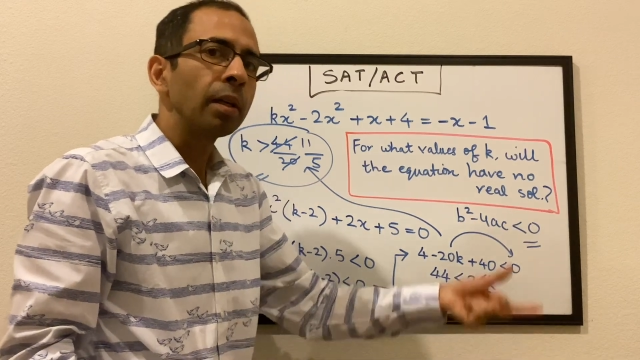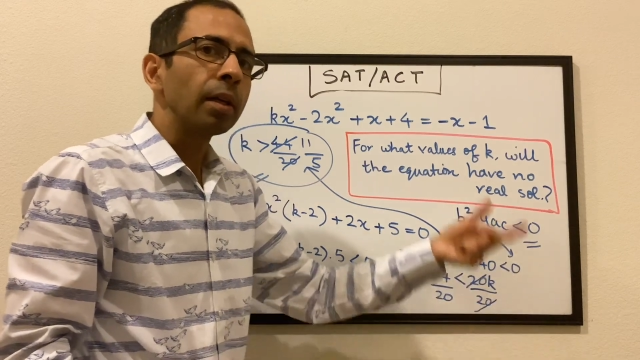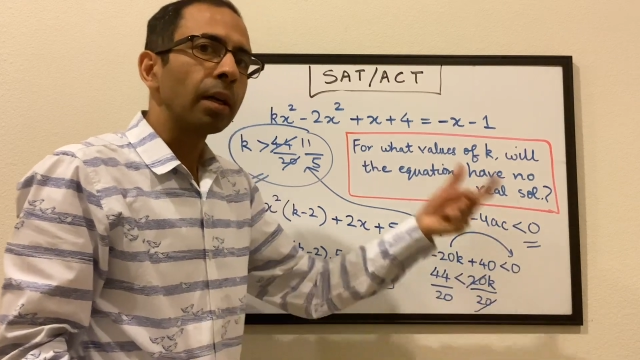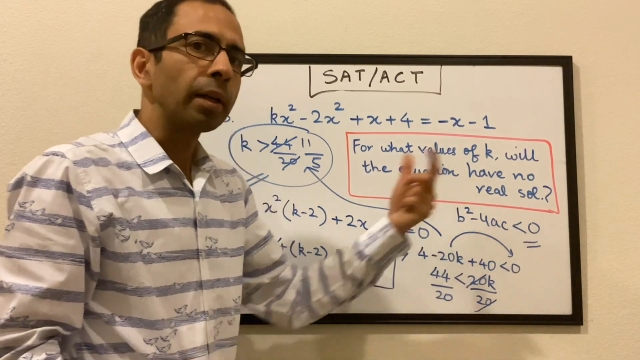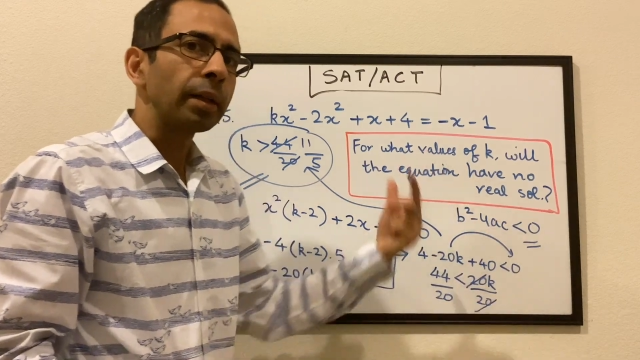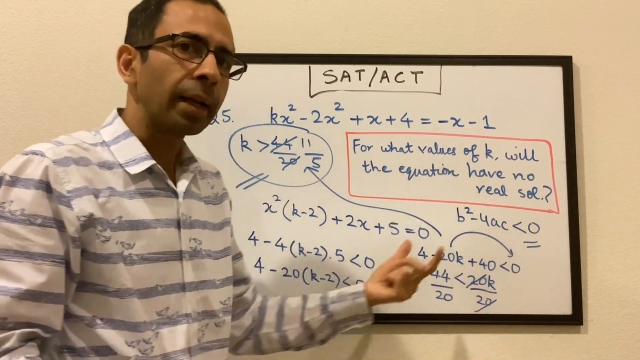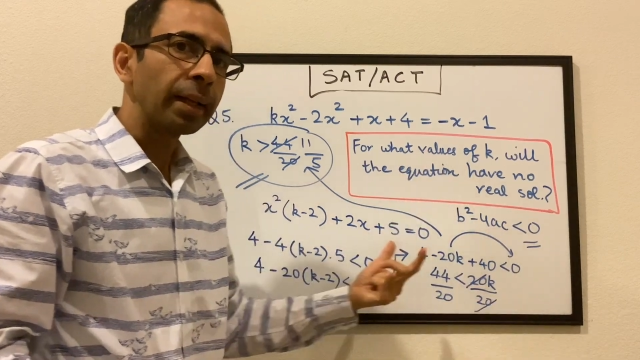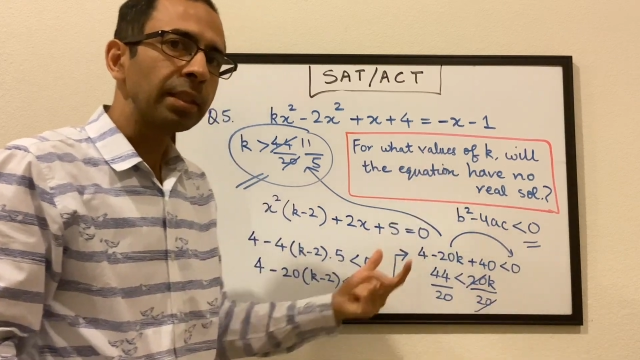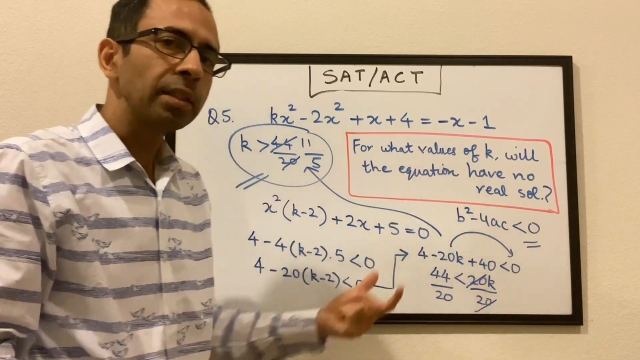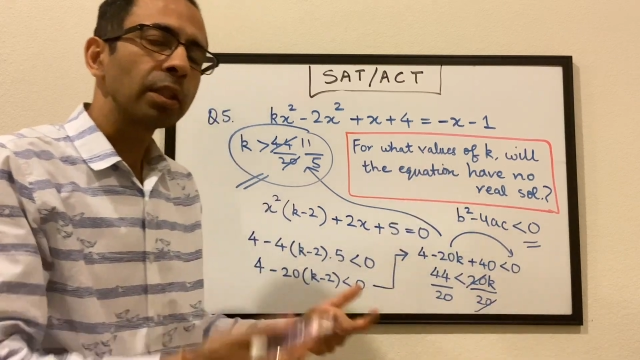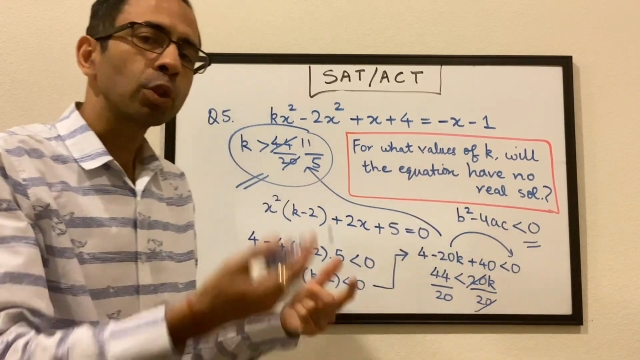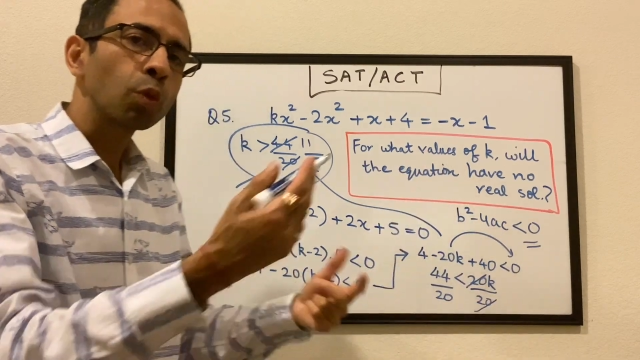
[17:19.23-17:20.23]
and hence
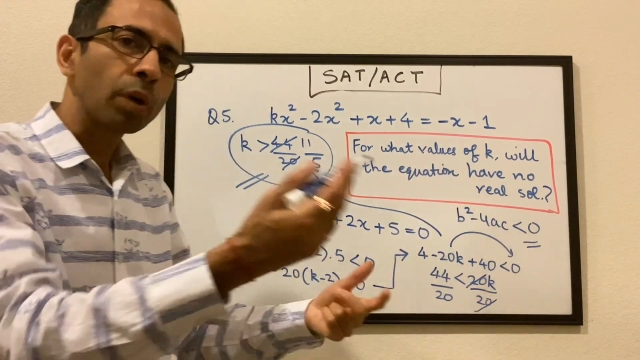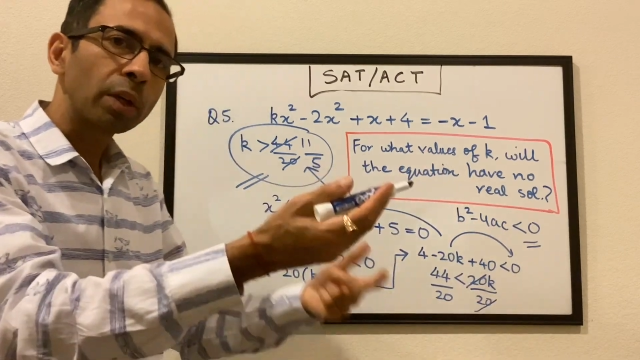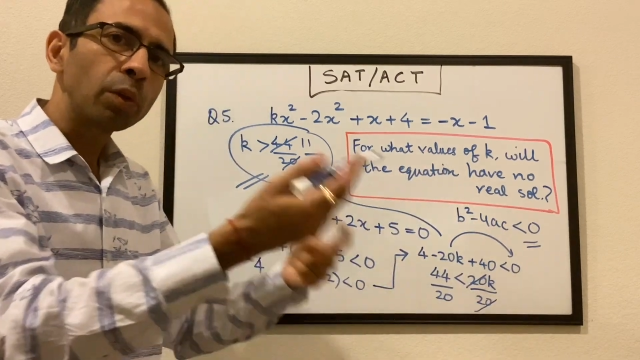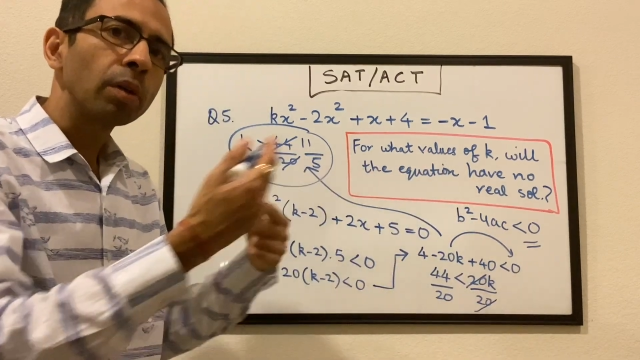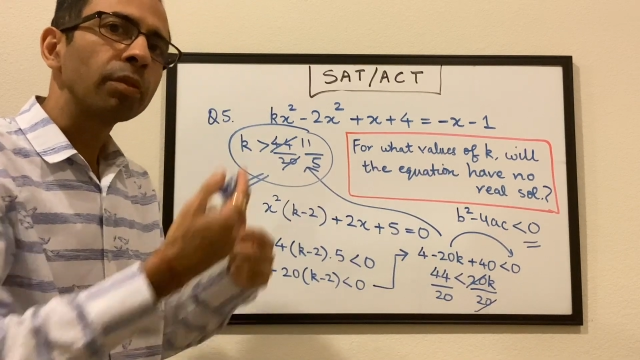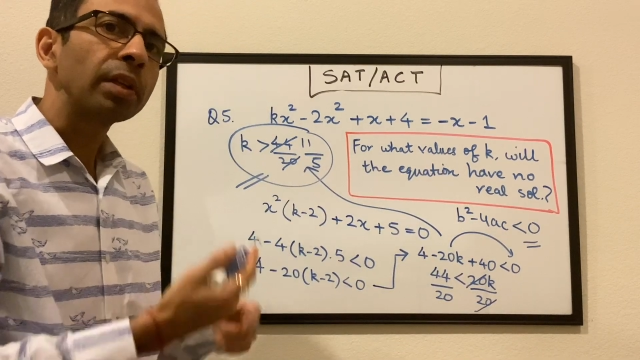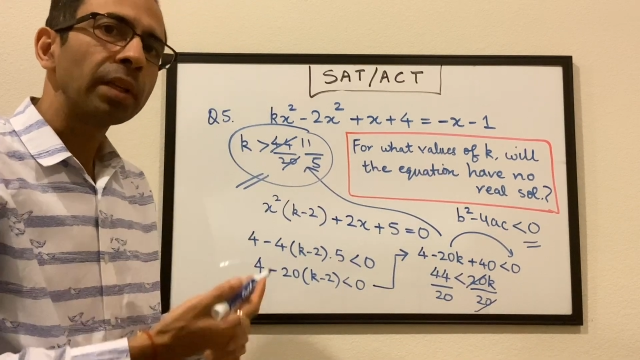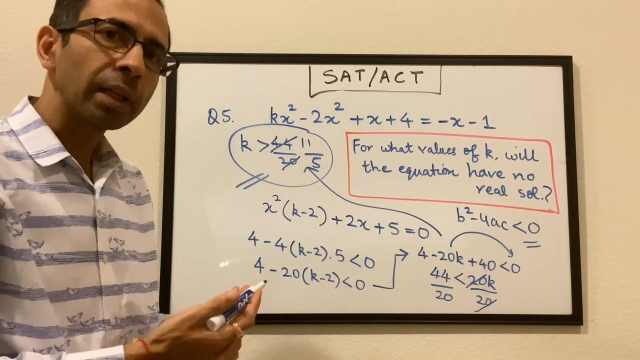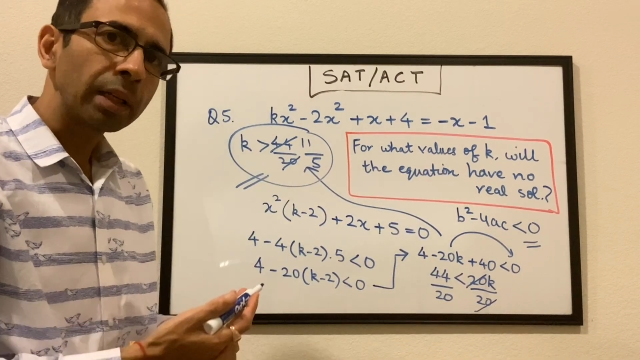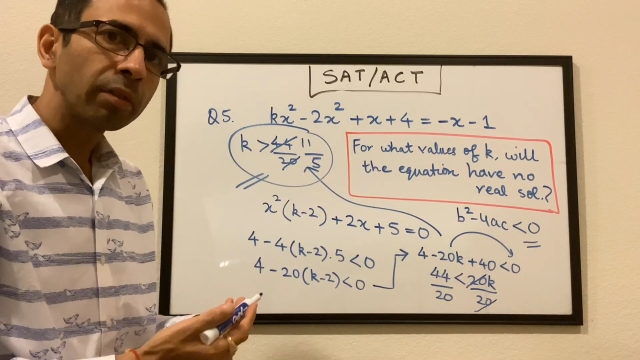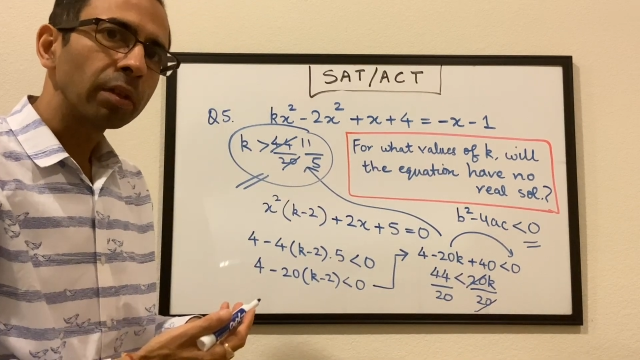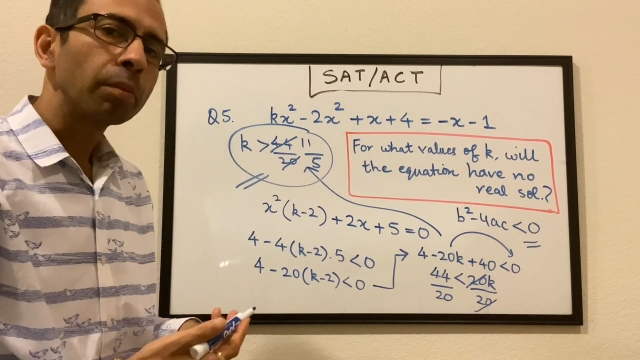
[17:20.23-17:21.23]
the square root of the
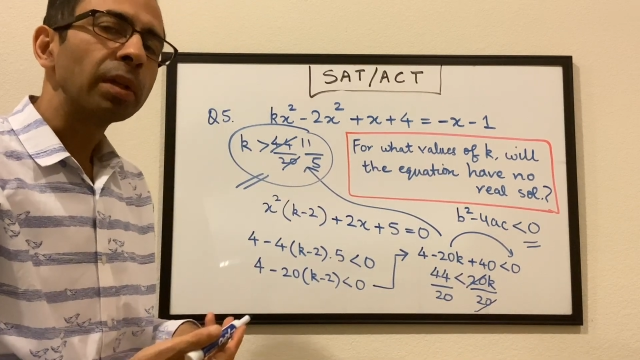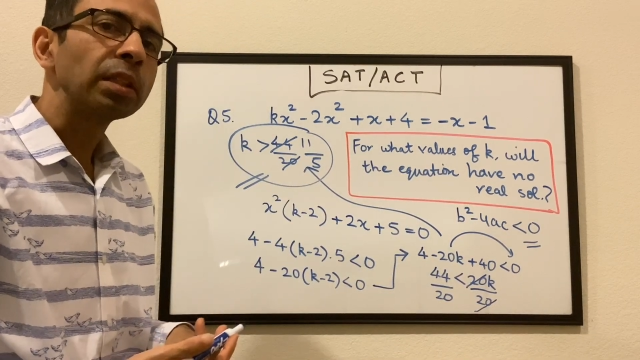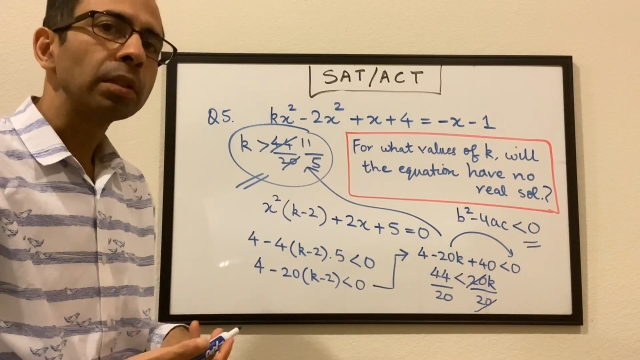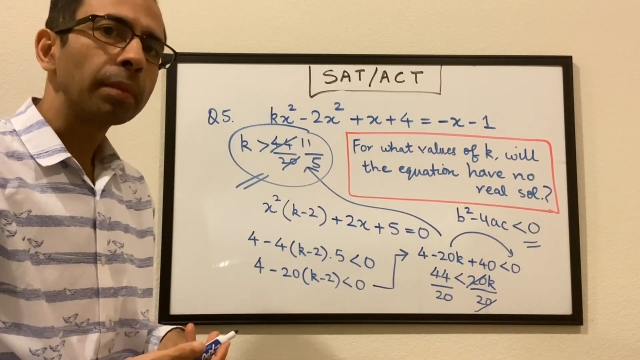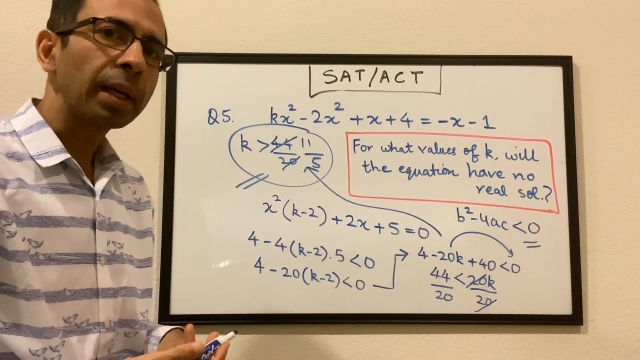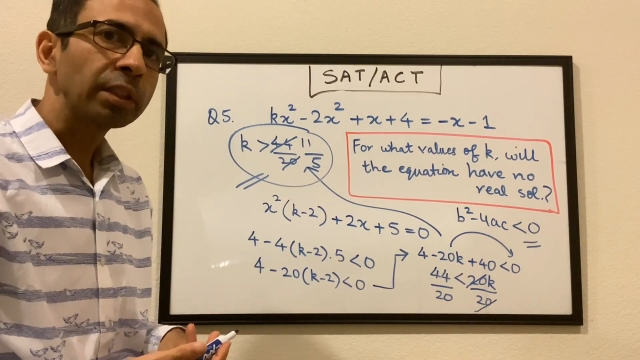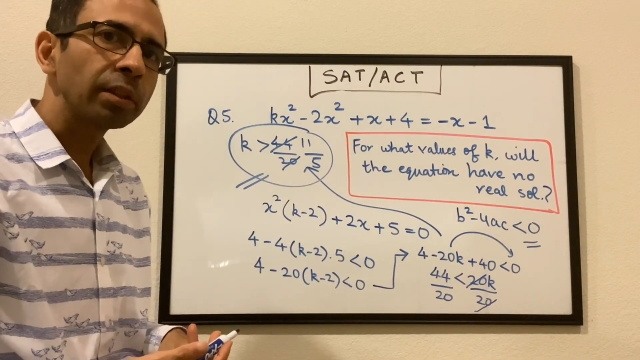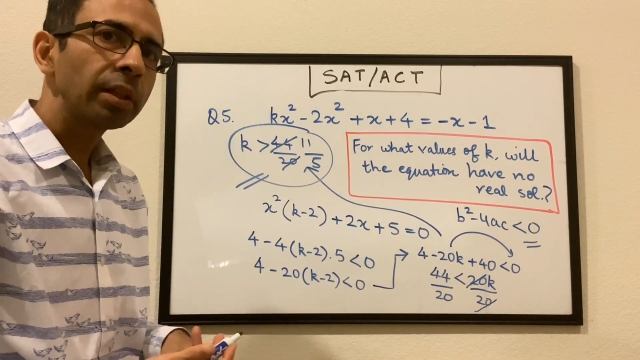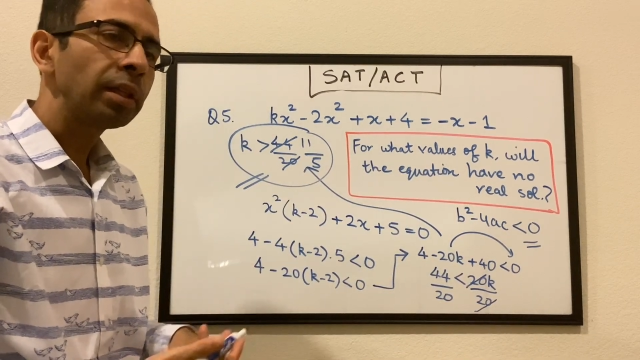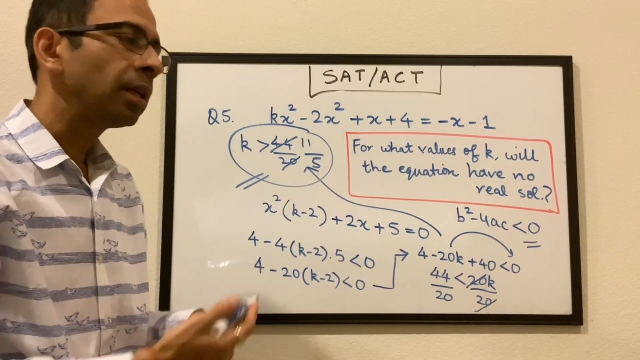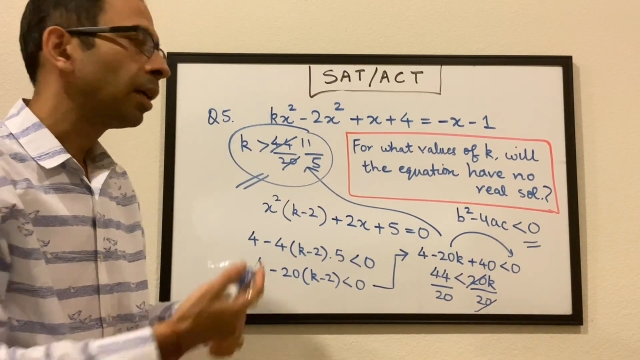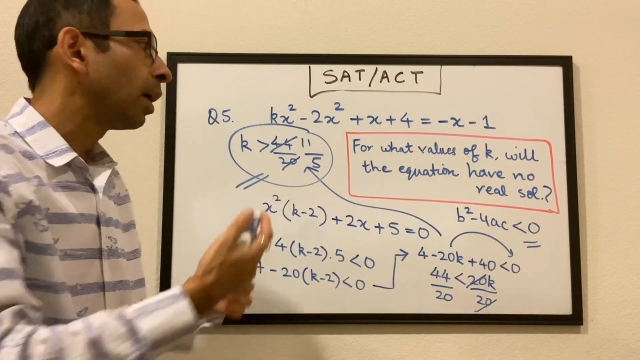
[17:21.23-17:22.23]
negative number is
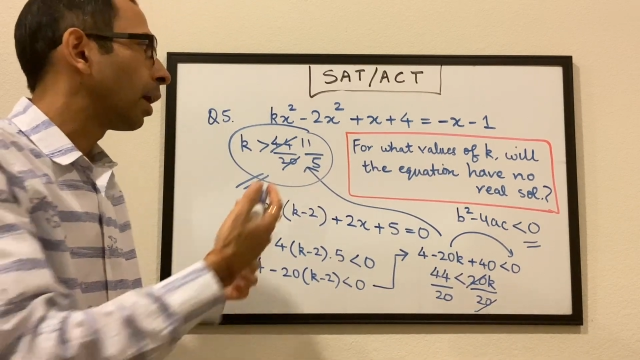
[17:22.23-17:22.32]
imaginary